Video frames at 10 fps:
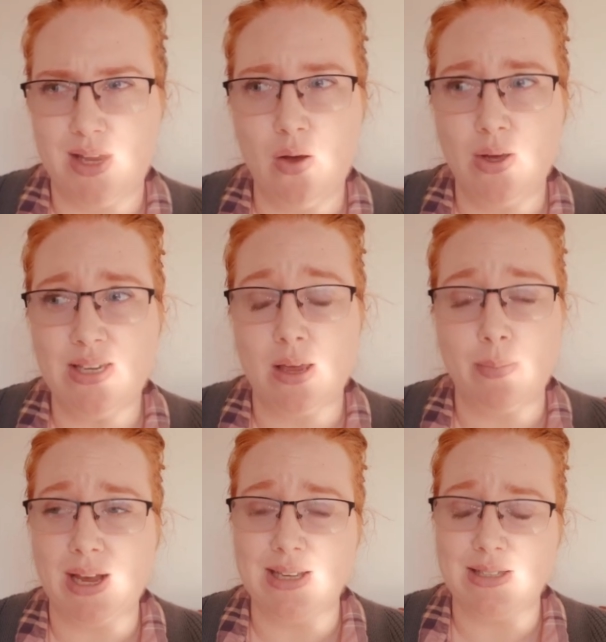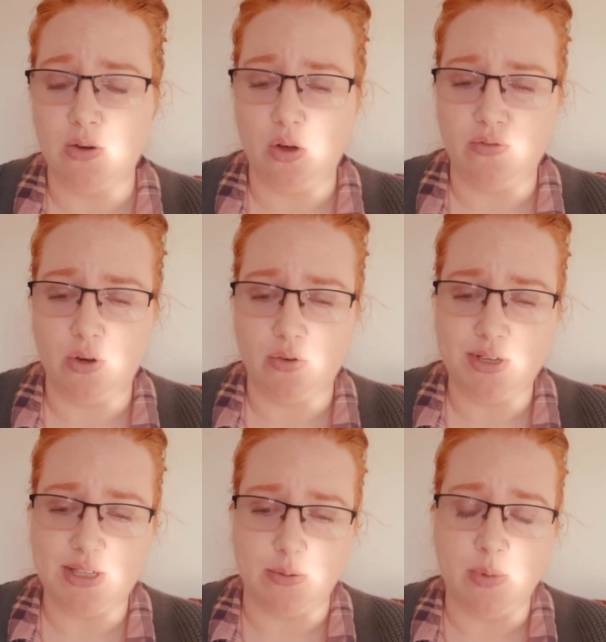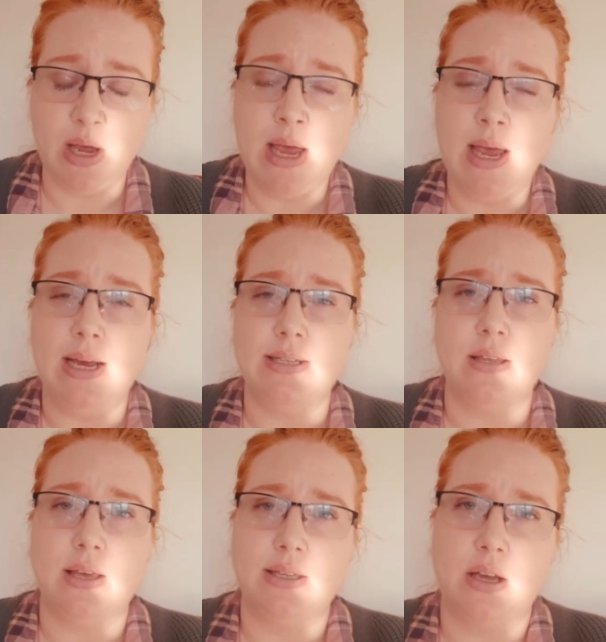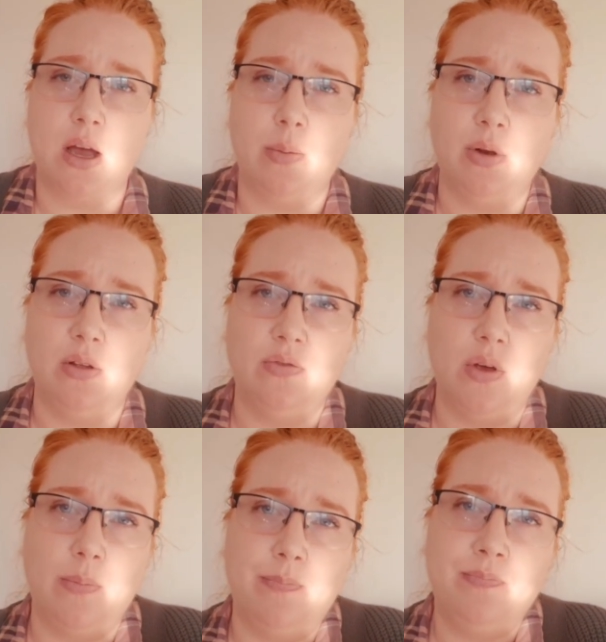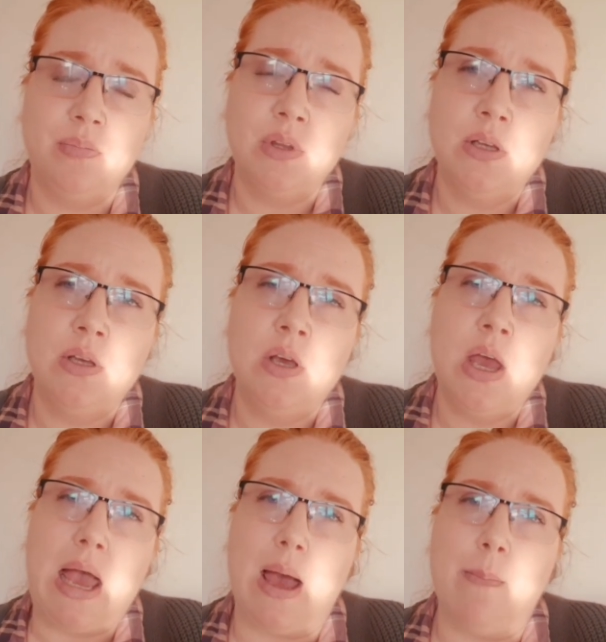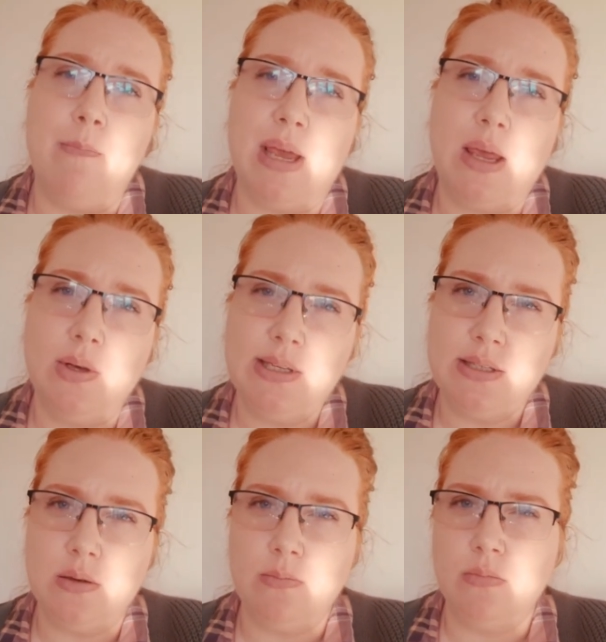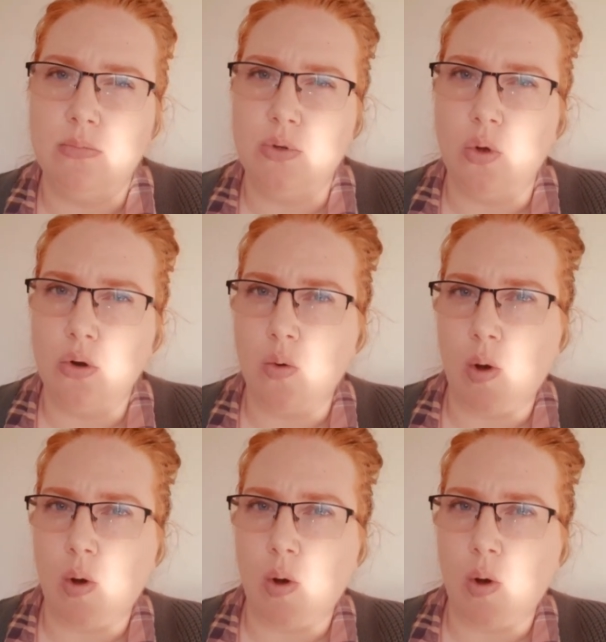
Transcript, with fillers: How I take it back, it's still not a full criticism, is that there's a couple of ambiguous, not